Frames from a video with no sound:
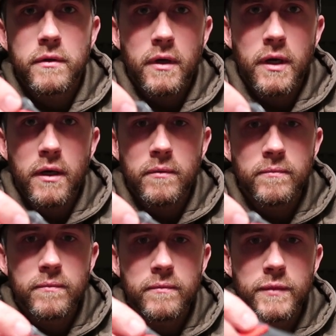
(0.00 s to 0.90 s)

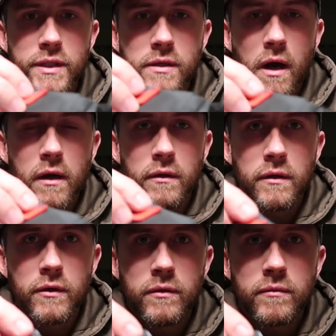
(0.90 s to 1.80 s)
Um, just hot
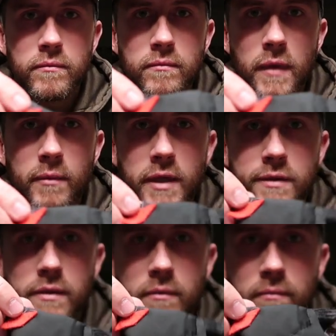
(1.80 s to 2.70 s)
glue, maybe
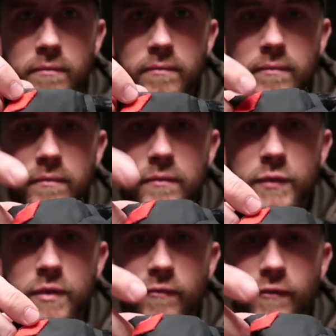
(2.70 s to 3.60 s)
some
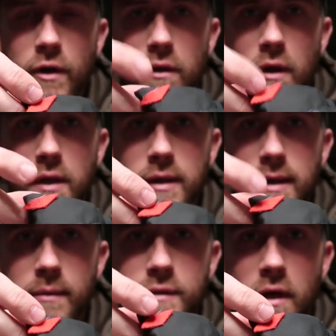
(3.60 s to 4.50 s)
some fur looking
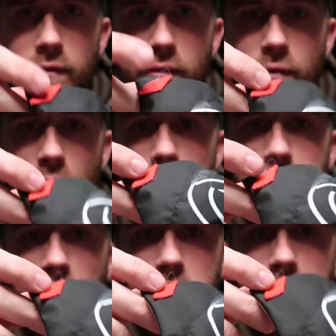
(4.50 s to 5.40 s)
type stuff if you want to change